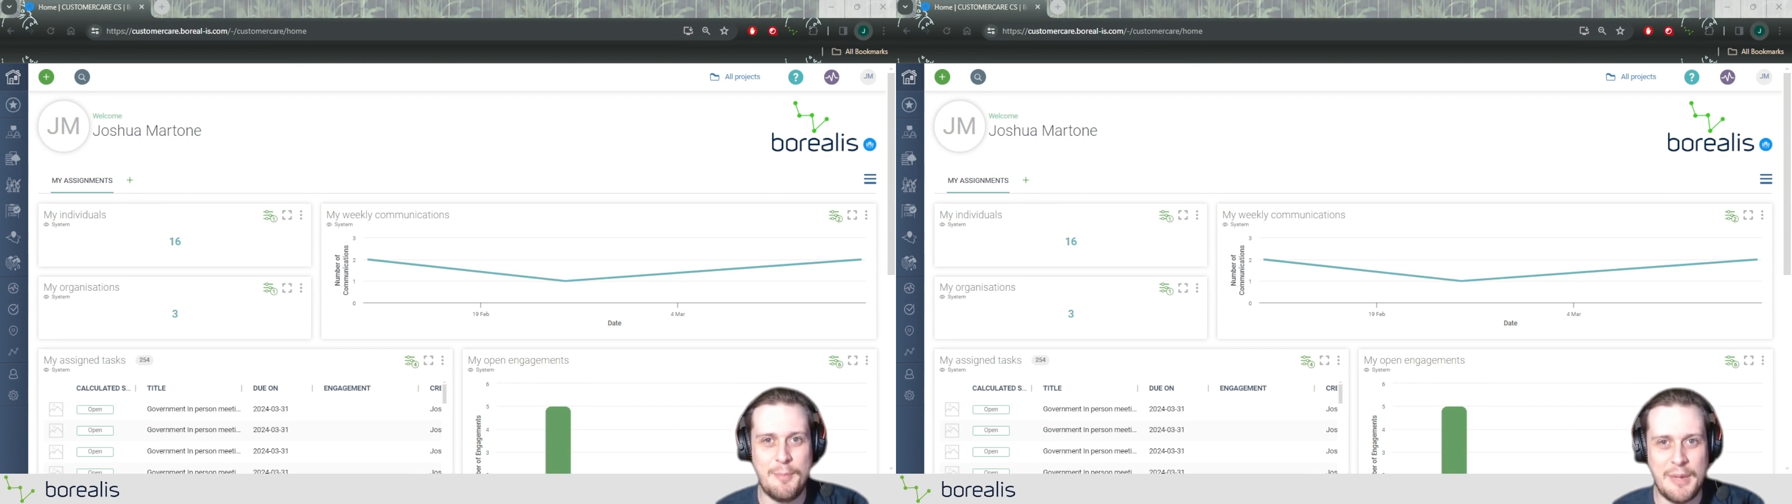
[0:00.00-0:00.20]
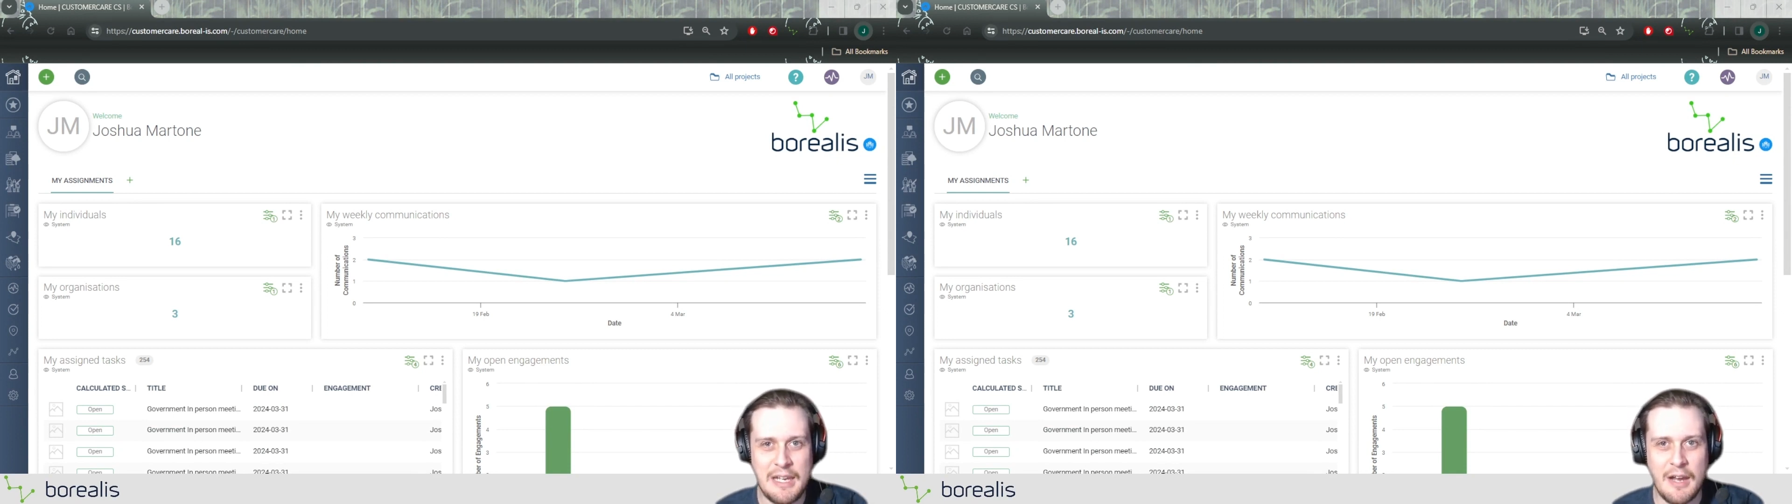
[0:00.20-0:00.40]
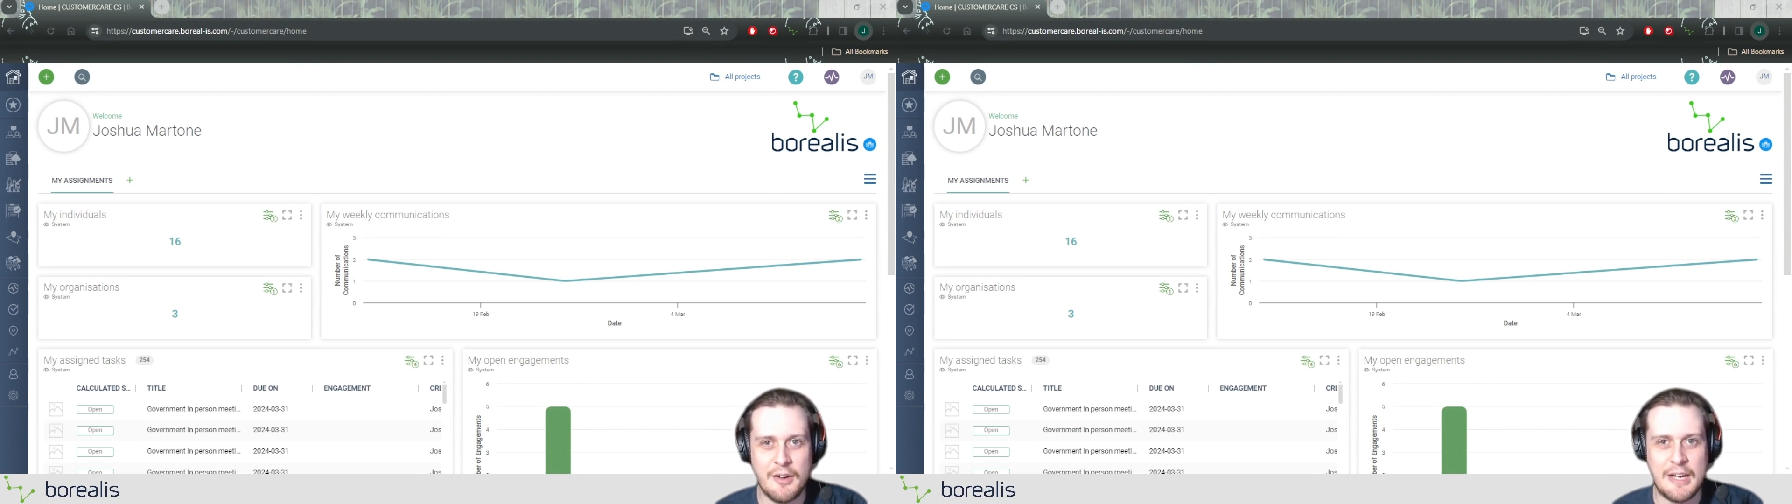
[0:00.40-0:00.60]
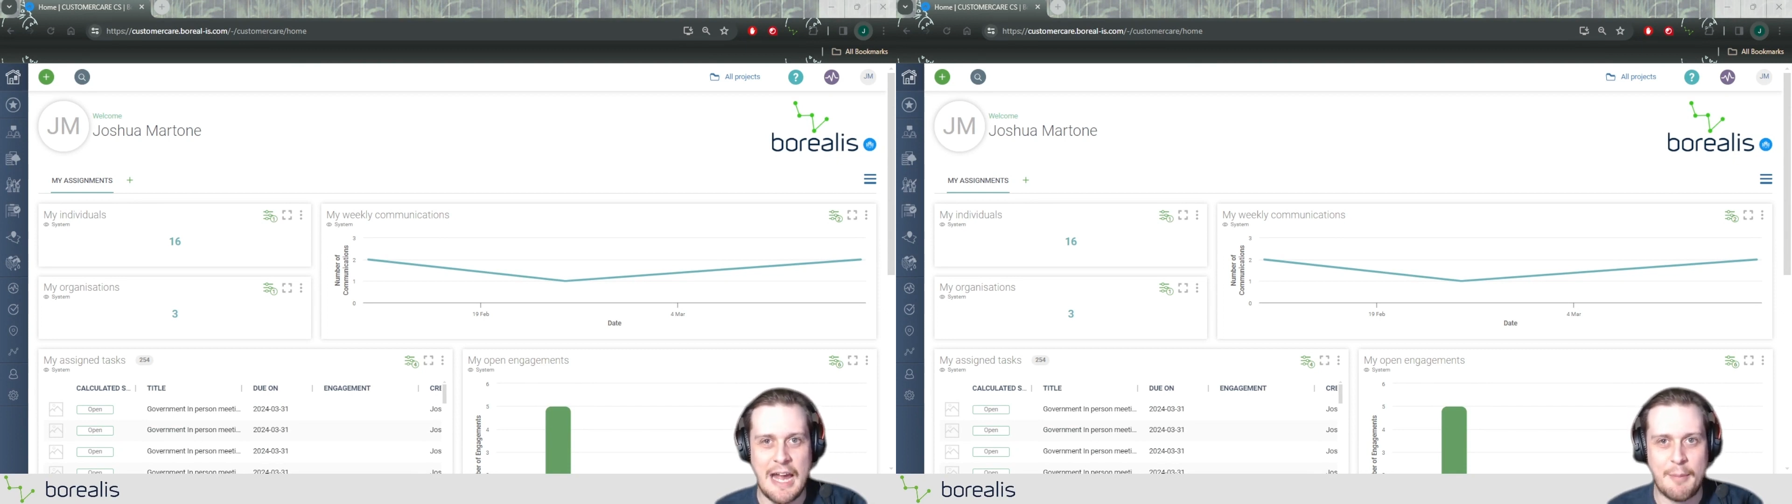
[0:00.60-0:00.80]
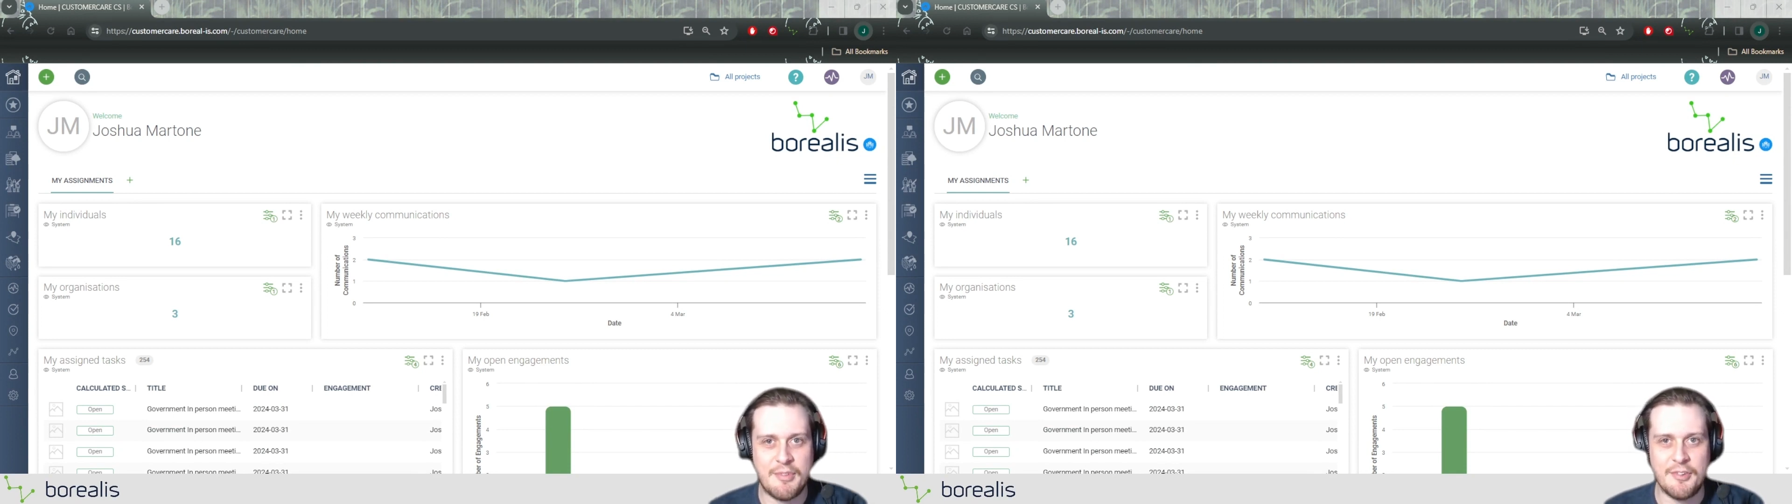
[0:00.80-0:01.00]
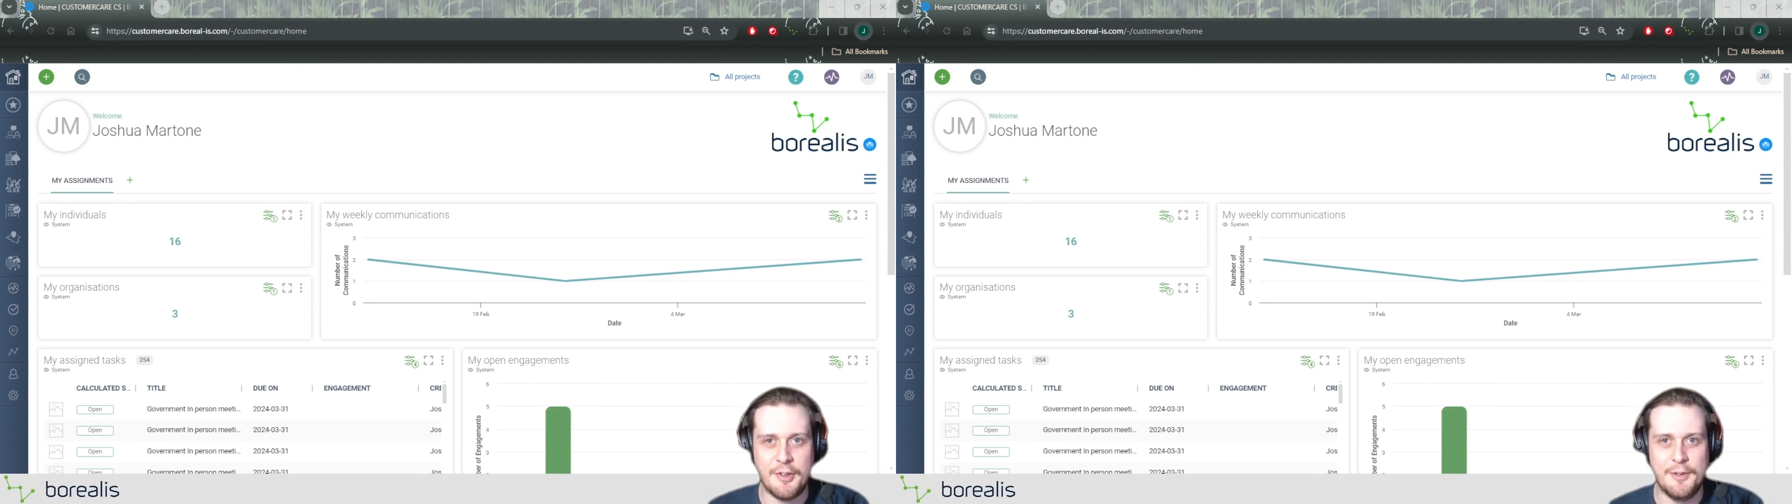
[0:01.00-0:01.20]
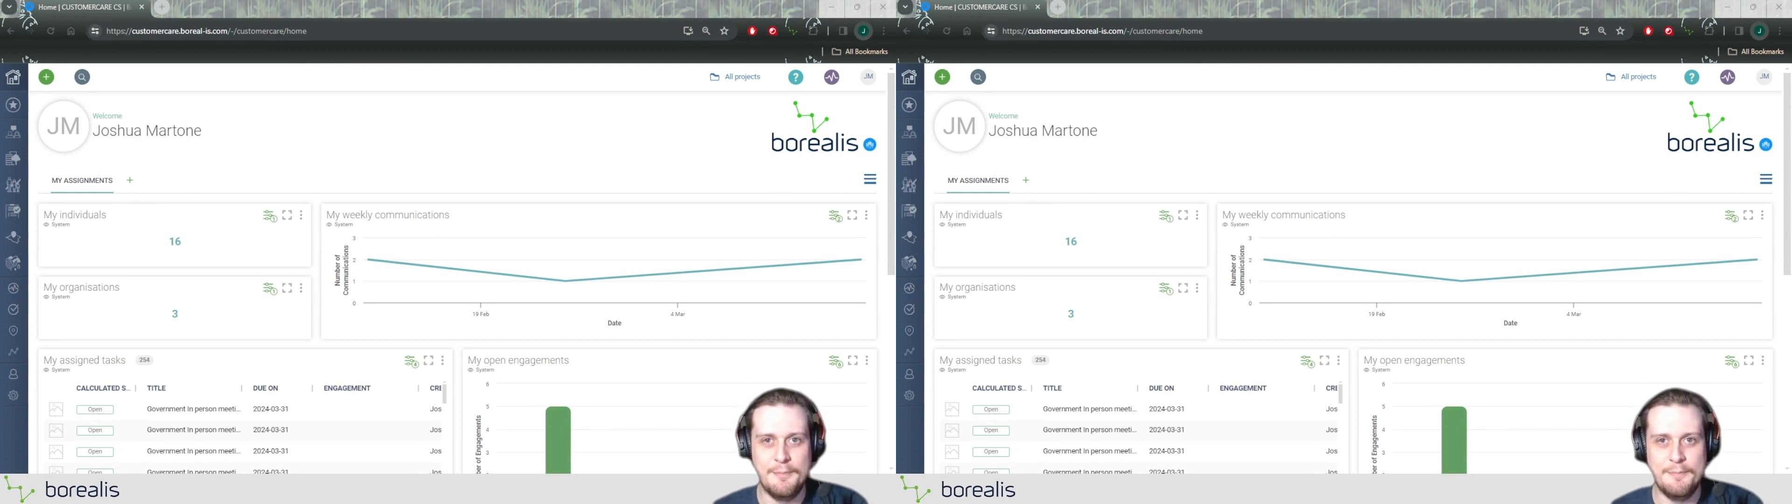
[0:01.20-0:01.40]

Beginner Capsule.